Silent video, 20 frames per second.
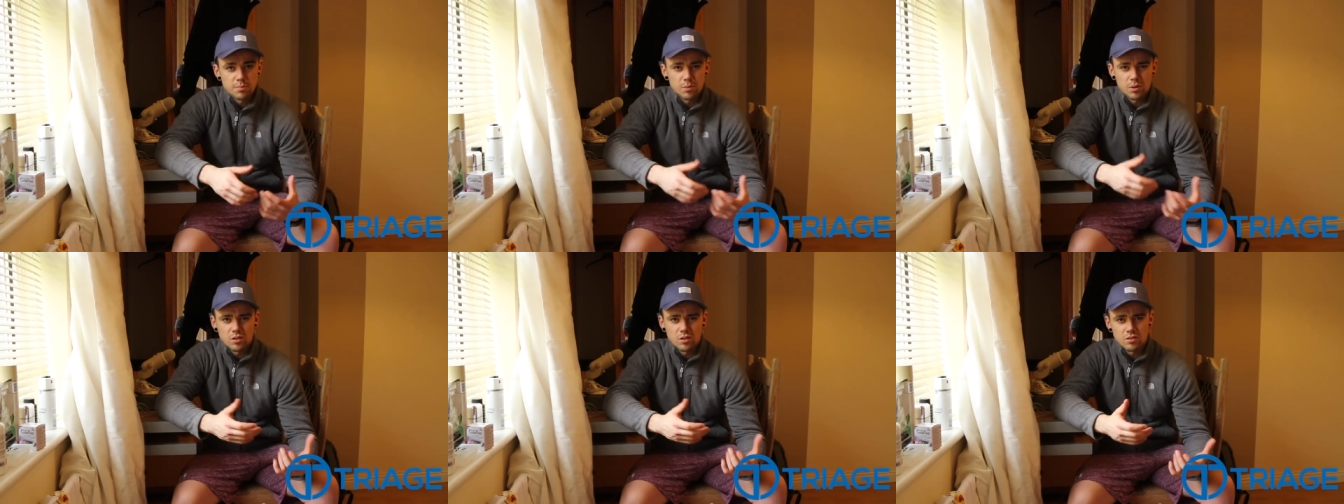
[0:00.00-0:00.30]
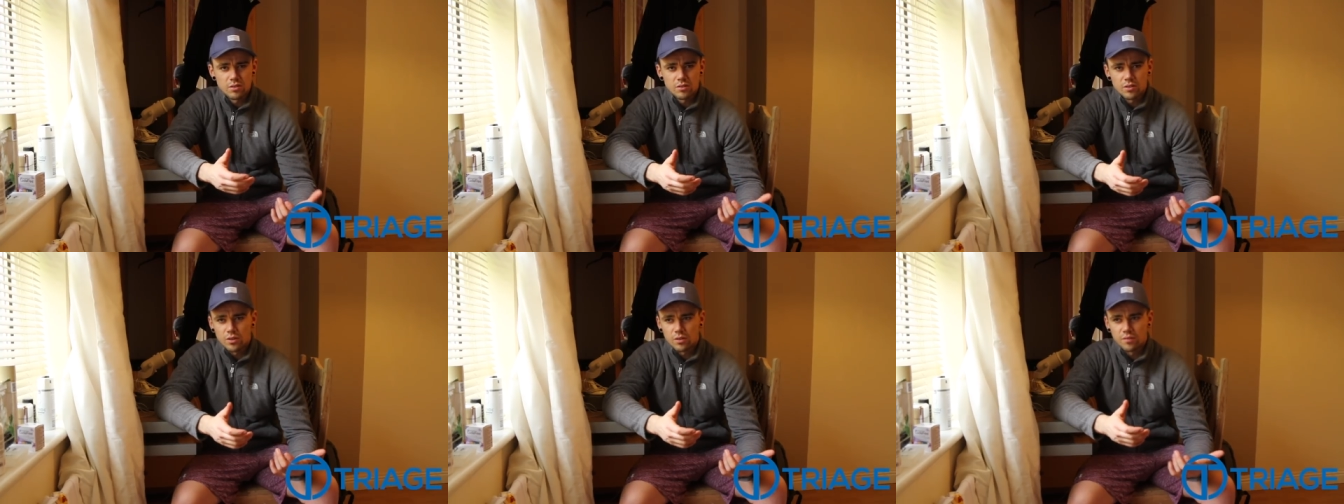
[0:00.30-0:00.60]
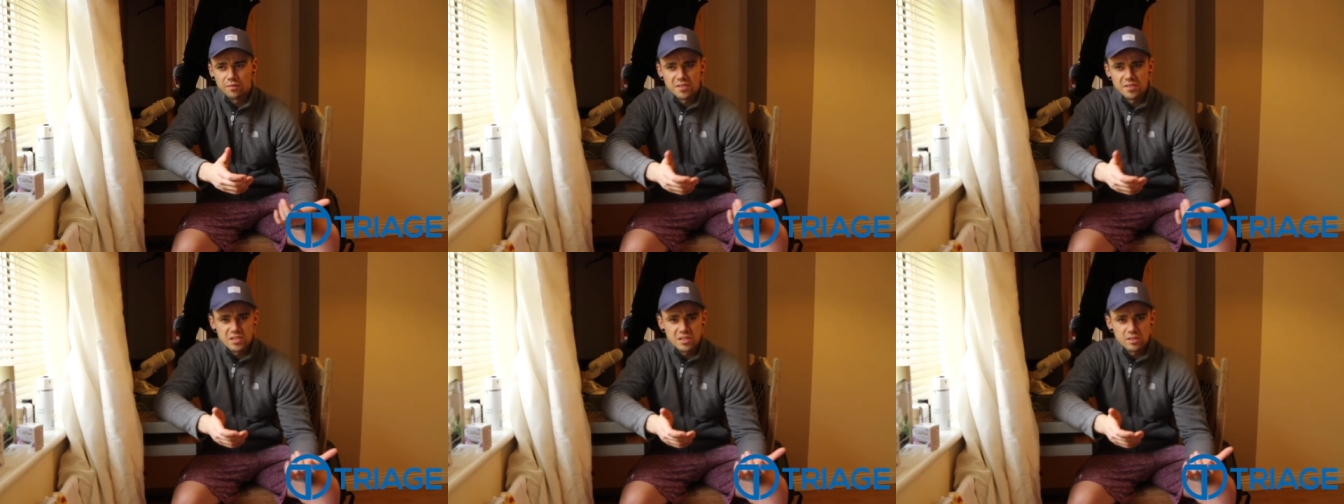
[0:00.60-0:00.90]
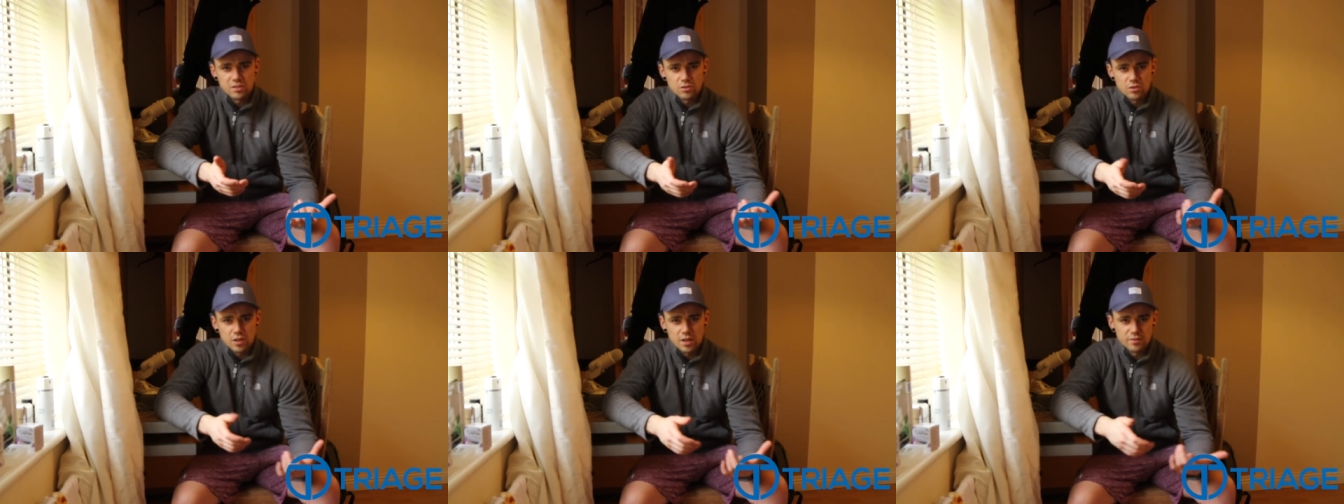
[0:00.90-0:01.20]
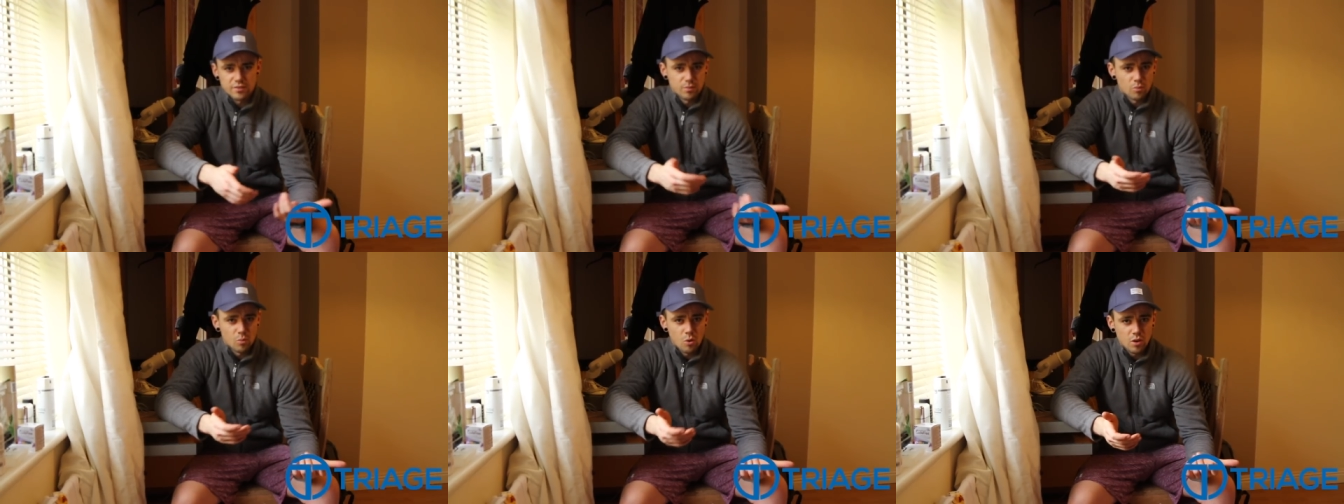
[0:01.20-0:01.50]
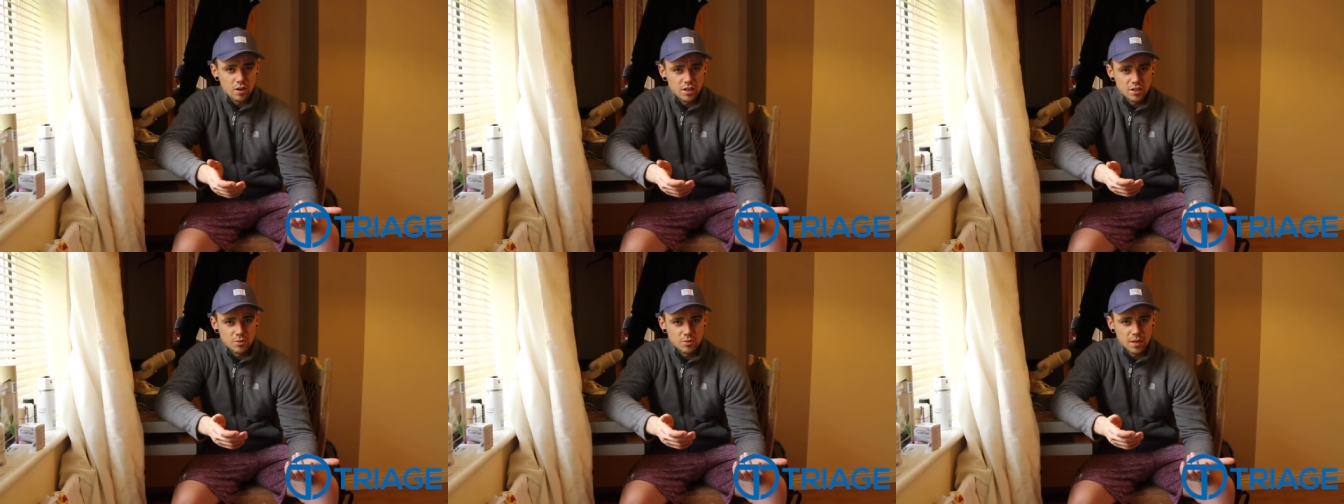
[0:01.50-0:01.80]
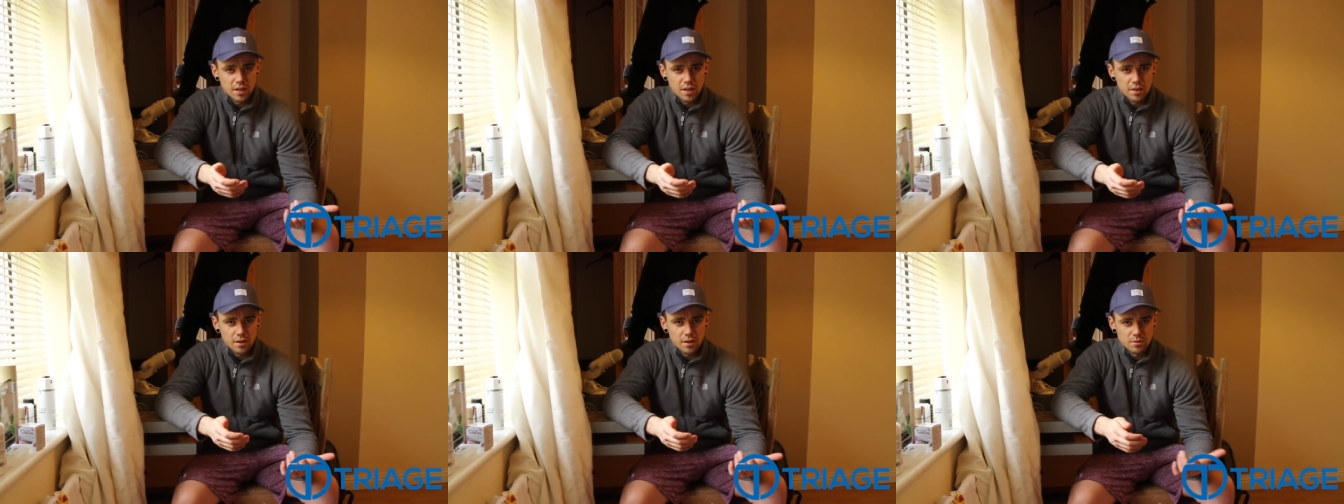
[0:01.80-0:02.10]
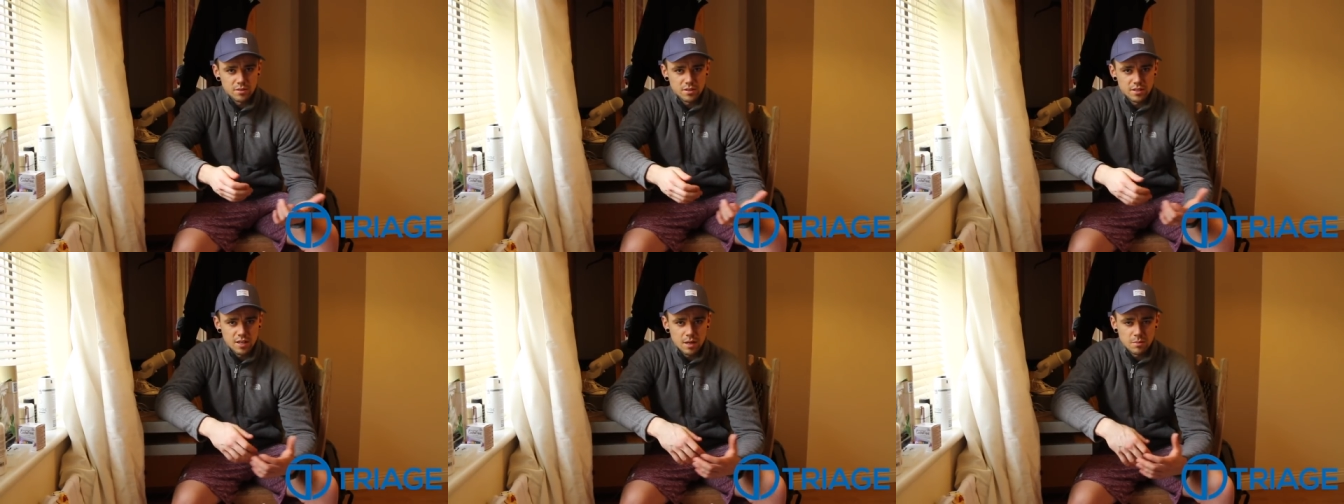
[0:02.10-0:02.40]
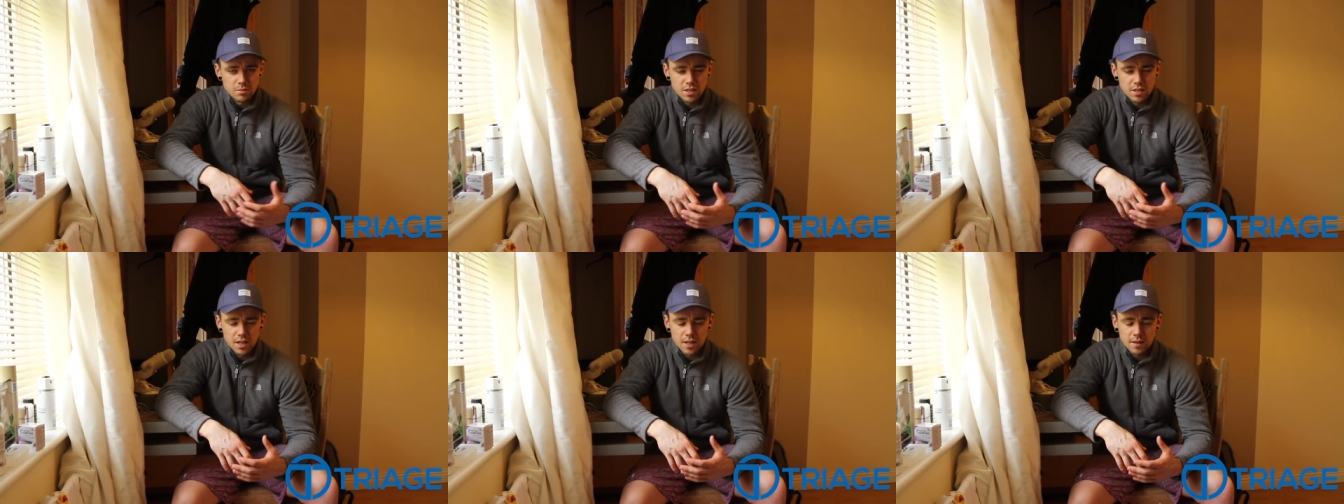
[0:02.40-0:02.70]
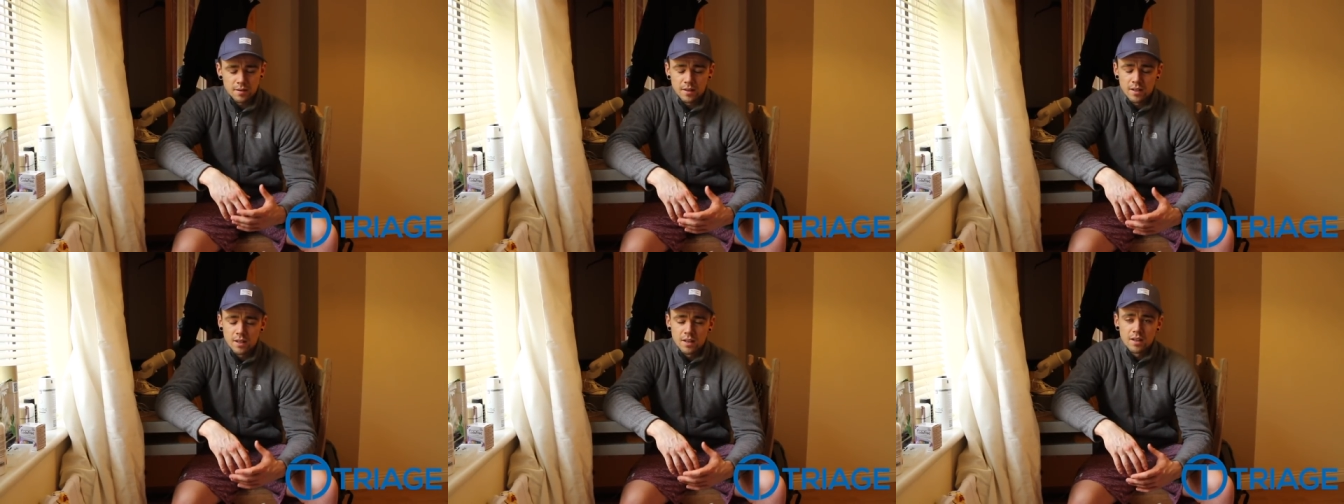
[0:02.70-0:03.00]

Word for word: but also, you know, physical stress from walking 20,000 steps a day